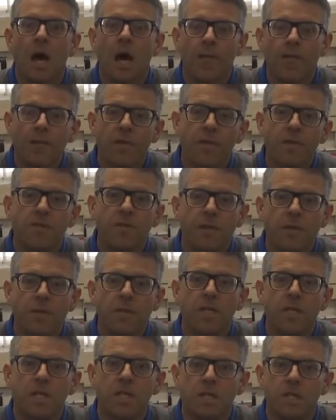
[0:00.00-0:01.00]
I first
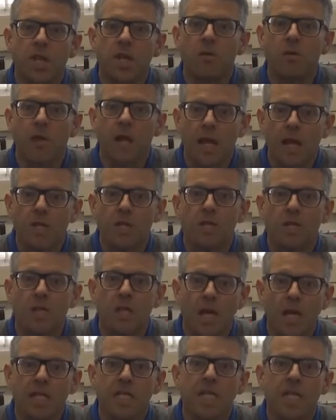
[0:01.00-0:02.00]
voted in the general election
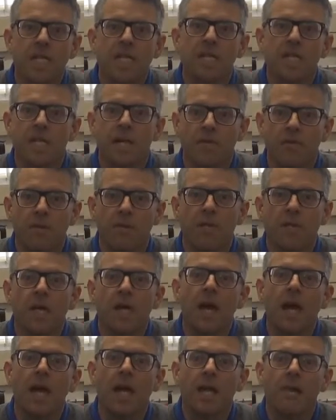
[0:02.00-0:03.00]
in 1987
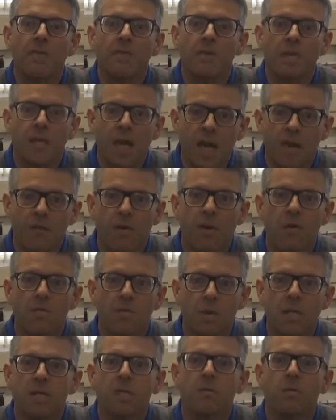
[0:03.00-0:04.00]
and have never
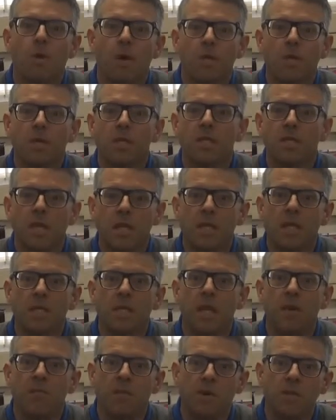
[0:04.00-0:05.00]
missed one
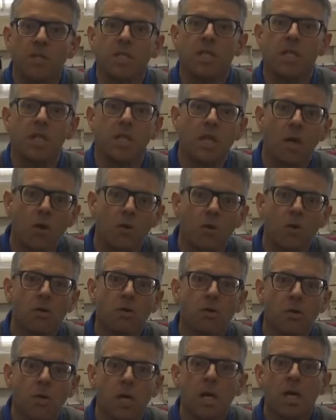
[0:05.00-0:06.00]
since. I voted in
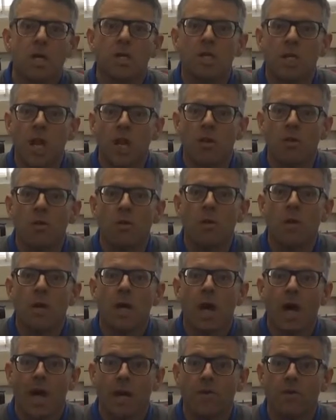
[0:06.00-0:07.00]
local, general,
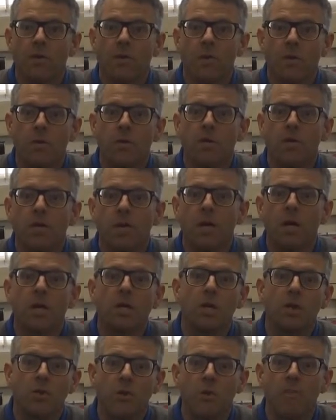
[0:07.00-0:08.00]
and of course uh,
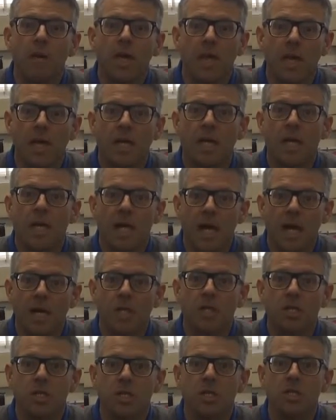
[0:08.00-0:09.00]
European
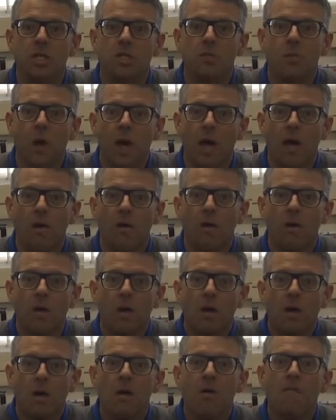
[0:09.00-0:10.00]
elections as well.
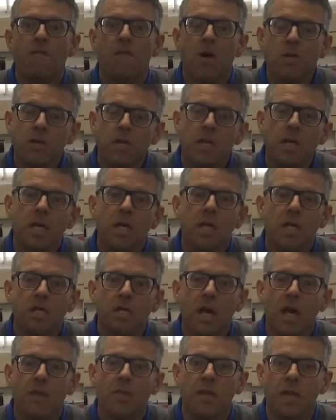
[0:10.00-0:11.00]
Voting
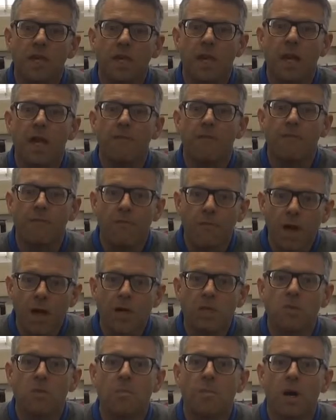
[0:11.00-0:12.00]
is, I think, a
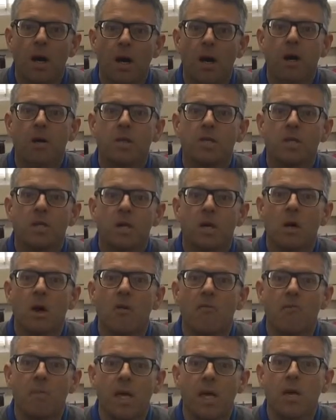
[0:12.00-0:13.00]
vital part
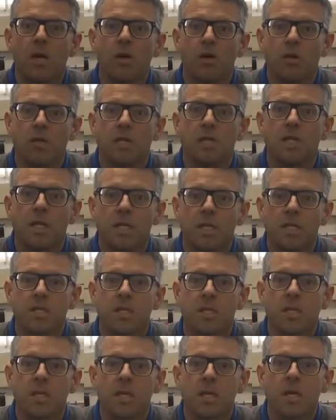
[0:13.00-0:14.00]
of being a good
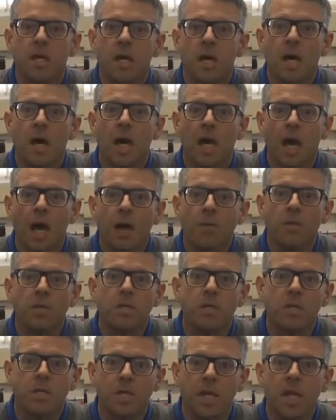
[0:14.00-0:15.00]
citizen, and I
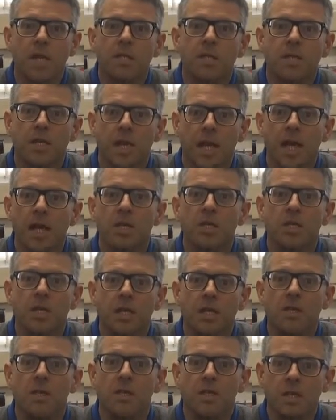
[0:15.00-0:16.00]
would suggest that
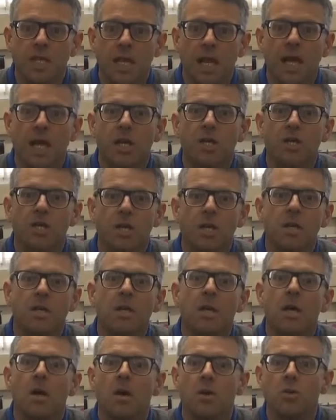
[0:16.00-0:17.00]
actually this election
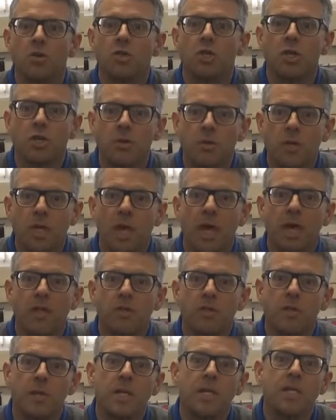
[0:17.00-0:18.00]
on June the
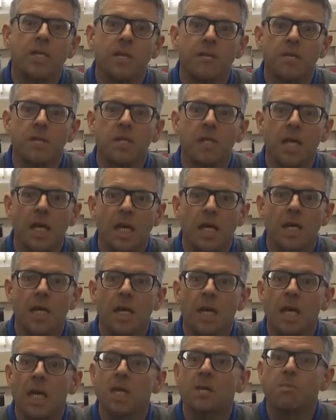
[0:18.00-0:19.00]
8th, 2017,
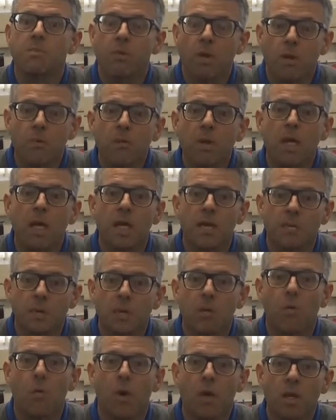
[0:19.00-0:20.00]
is probably going to
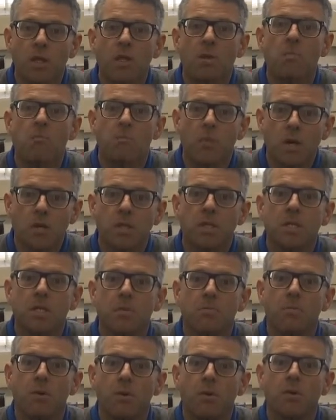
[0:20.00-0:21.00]
be one of the most
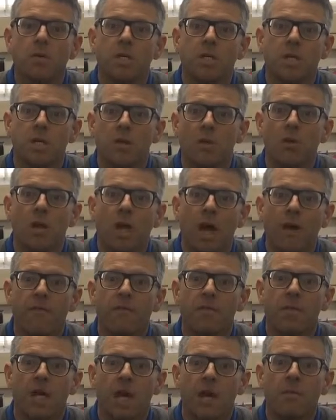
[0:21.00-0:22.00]
important in your
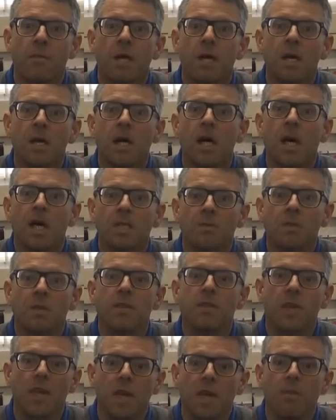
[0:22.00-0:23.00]
lifetime as we
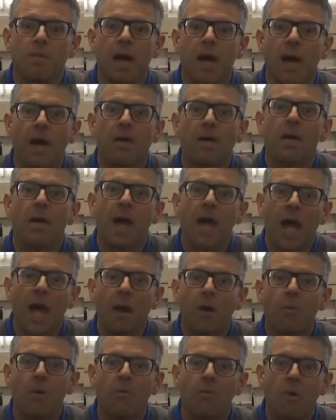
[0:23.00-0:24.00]
think about
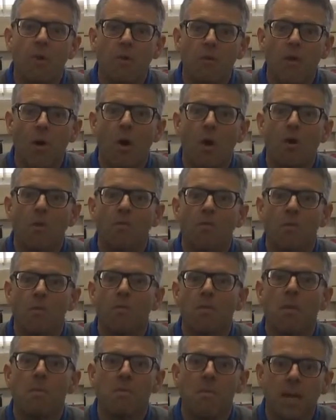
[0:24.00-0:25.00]
how we move on
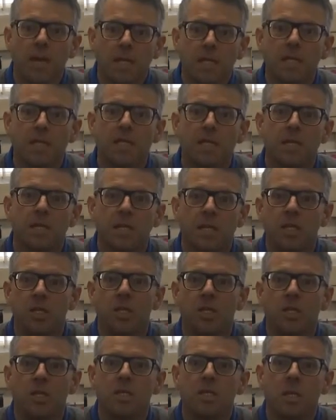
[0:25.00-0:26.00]
from momentous
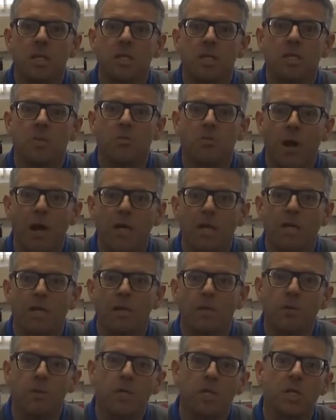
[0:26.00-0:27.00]
decisions such as
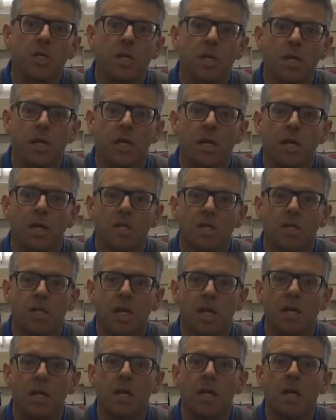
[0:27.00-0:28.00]
Brexit, which occurred
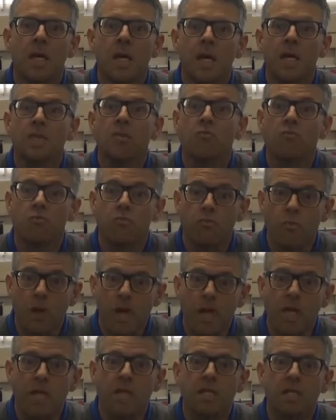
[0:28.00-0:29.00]
last year. It's
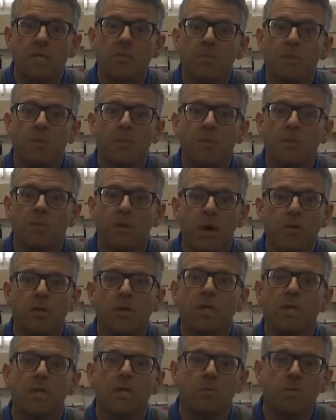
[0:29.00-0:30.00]
really simple to
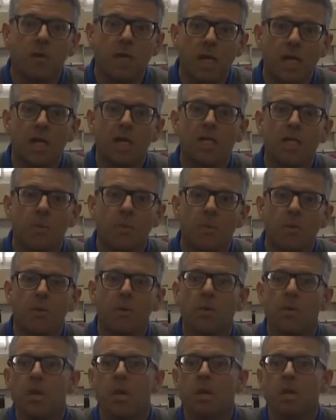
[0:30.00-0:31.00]
vote, it's really
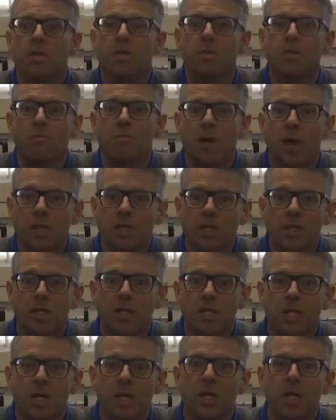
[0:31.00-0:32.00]
simple to
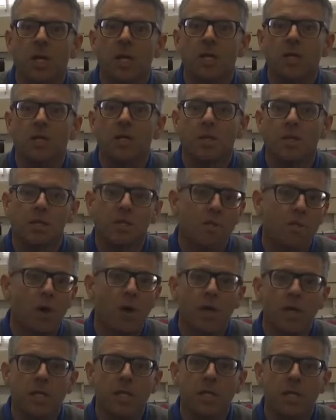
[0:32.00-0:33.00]
register, so there's
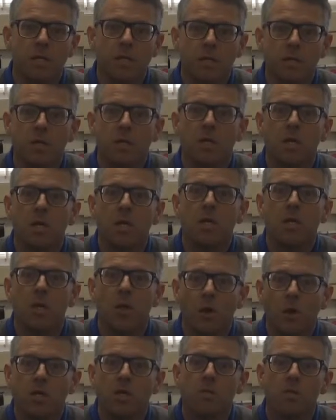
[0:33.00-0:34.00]
no excuse
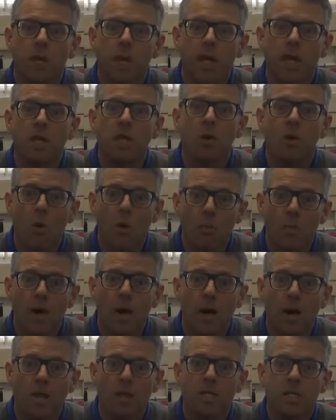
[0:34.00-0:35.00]
not to play your
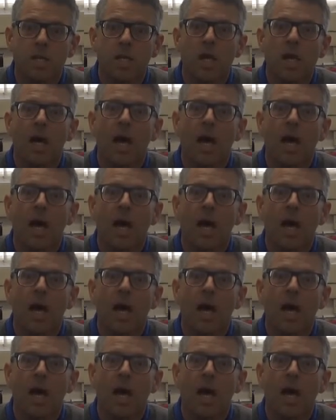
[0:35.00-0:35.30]
part